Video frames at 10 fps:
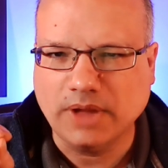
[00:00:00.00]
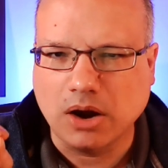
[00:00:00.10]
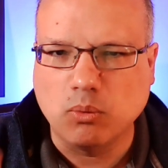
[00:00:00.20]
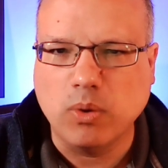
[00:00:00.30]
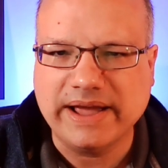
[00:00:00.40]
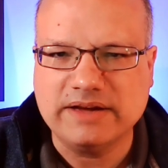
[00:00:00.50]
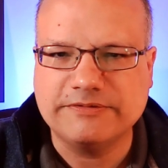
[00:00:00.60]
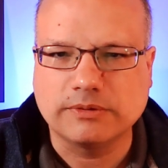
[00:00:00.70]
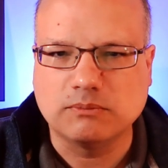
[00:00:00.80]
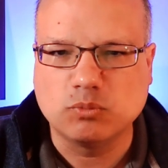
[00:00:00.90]
away
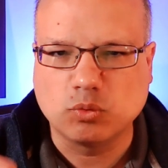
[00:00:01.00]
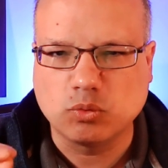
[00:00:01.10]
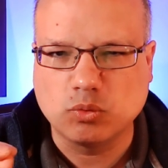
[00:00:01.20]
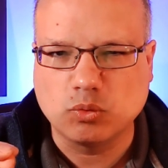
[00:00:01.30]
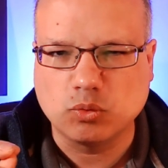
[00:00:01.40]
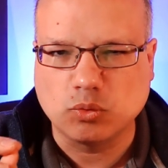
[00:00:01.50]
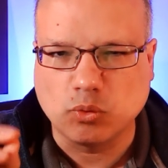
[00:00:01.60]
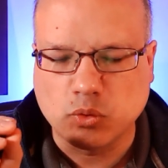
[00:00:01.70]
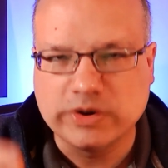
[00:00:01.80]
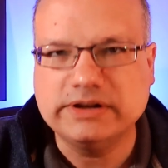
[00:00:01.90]
from
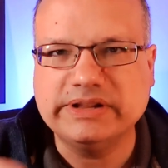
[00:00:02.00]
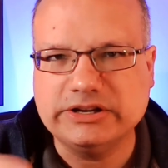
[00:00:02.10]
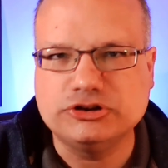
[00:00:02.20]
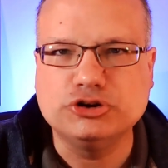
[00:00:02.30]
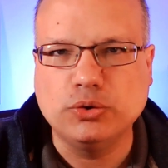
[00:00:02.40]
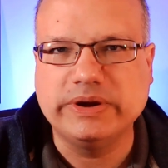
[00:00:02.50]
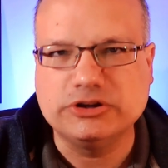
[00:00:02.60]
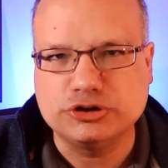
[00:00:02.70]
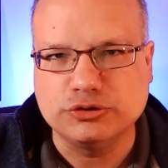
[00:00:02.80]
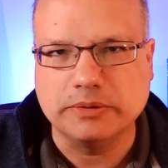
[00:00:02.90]
really
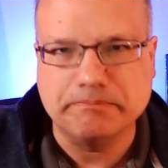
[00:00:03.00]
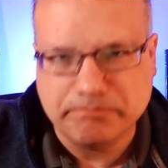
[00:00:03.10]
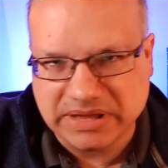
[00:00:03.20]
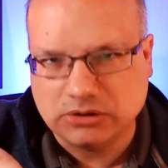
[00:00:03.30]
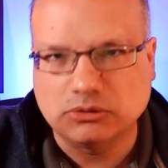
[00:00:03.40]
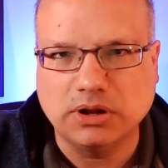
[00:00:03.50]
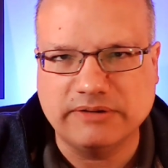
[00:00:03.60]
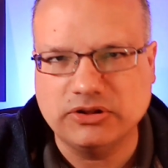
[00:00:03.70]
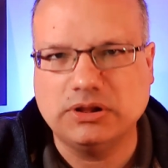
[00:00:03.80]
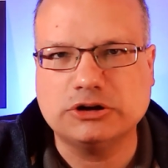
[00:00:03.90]
doing to the middle
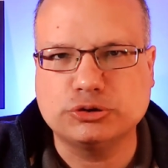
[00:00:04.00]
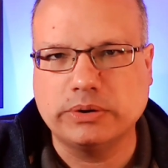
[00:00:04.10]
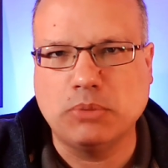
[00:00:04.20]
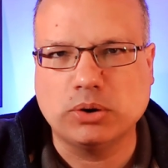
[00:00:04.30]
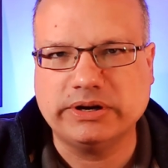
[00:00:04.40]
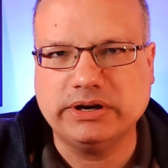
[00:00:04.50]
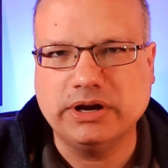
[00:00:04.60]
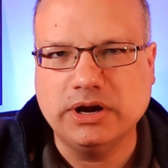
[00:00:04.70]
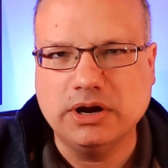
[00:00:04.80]
of the luxury market